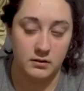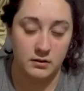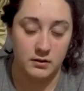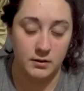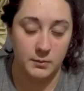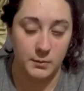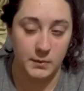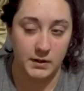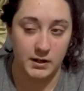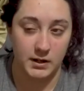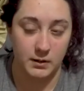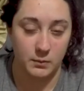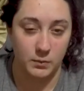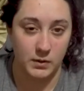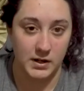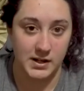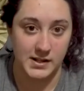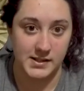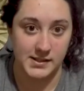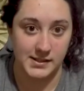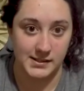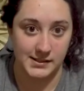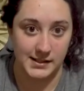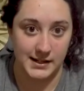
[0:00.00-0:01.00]
oh my God, why
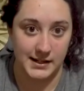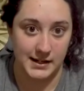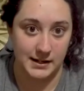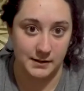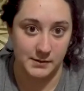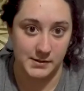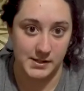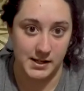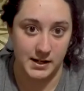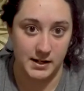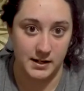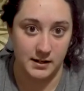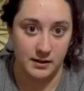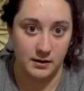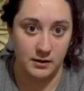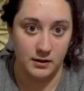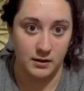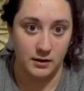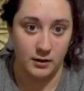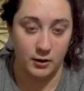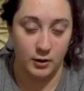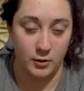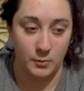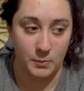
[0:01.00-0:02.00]
is it light outside?
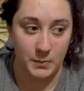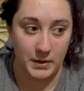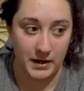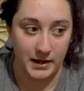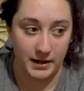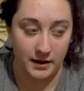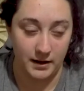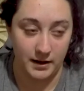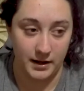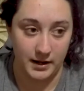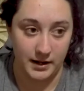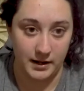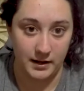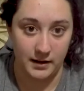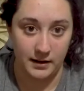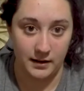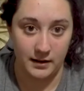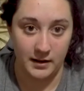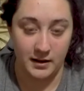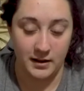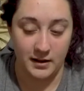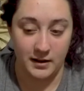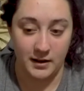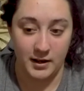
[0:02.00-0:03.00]
Oh my God.
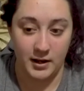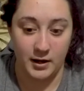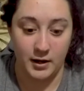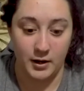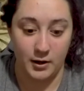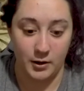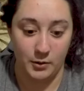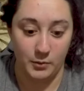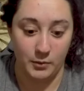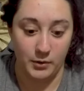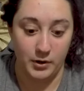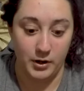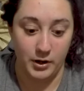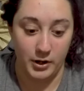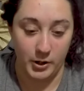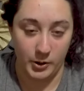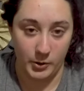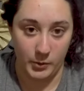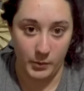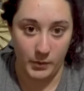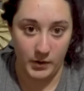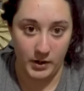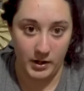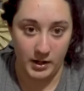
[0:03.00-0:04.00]
Oh
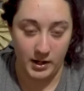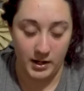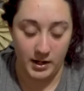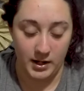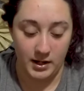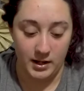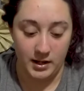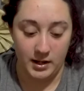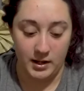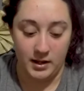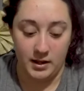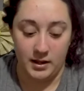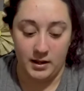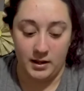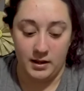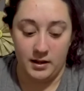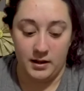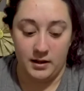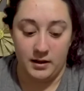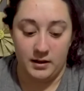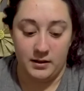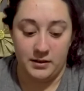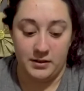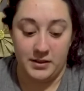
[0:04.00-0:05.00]
no.
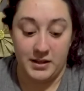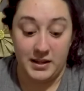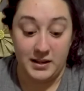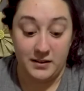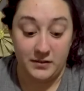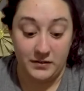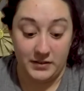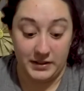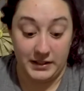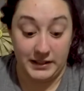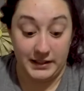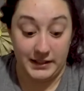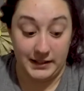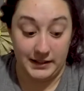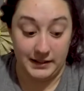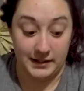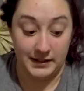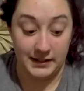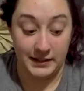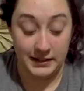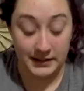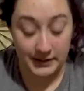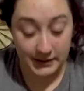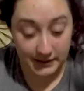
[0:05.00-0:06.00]
Thankfully,
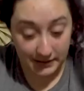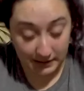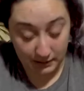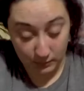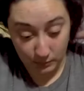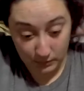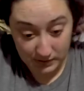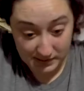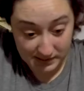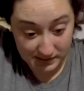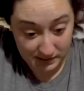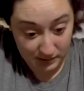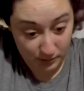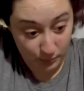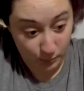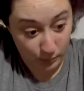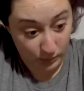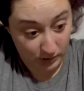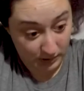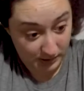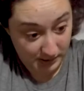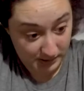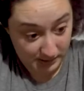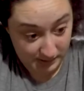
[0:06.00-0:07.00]
it wasn't the
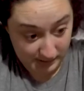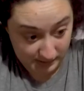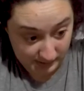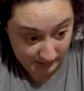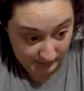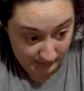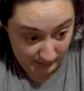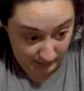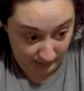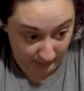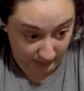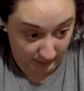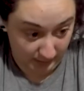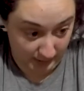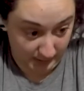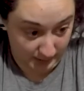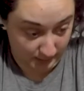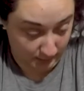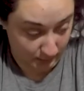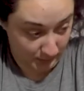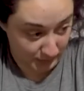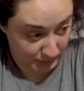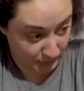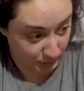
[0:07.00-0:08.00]
worst
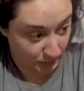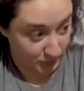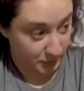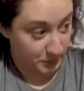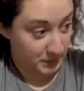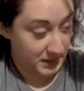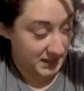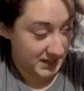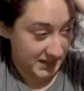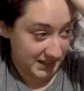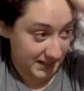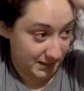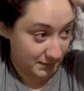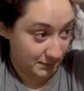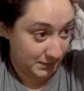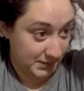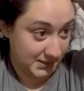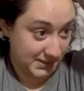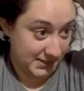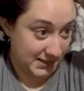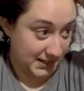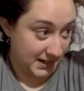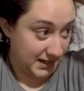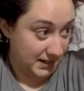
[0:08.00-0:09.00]
scenario, which would be that it
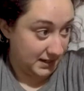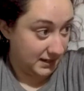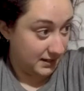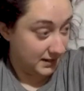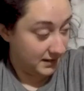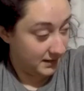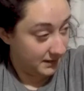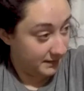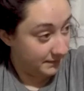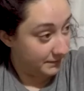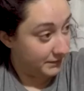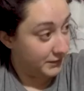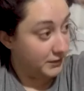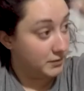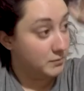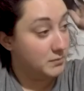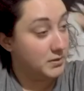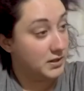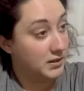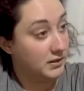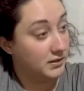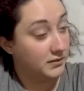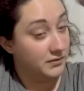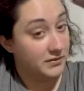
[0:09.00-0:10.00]
was like the
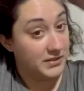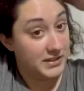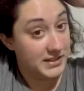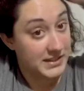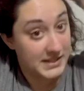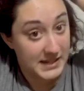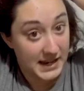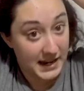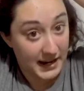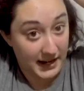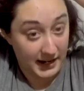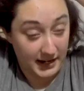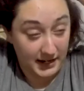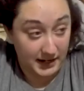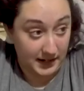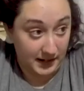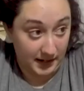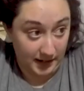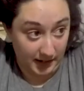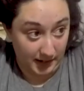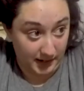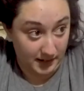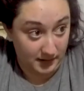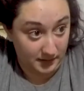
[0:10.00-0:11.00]
middle of the day and
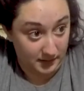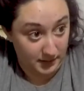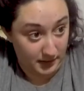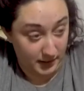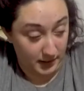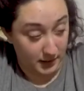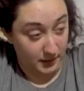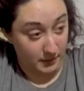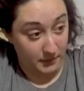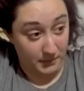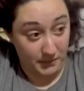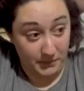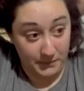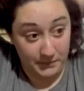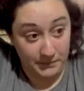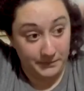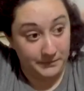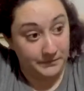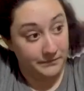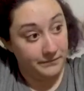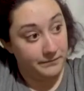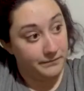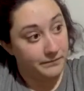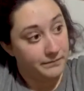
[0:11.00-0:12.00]
I had, you know,
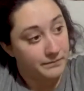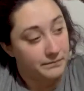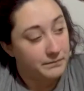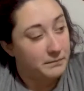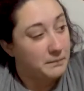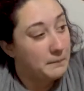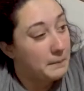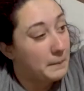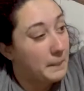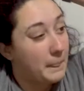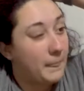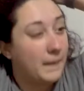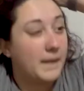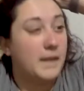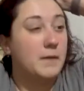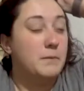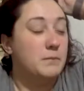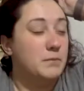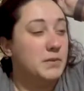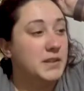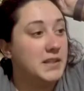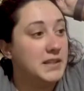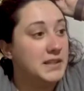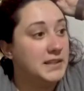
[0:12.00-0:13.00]

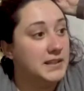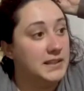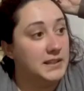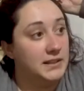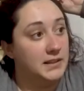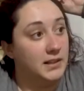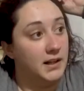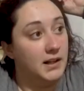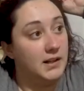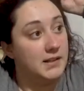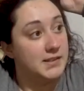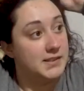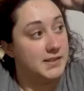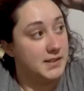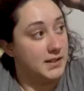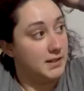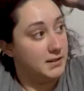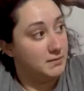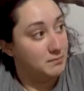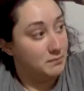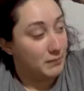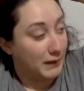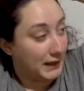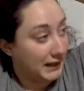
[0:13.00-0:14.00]
completely lost
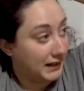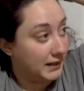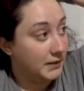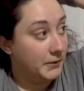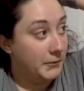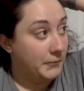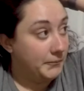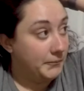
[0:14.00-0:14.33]
it, but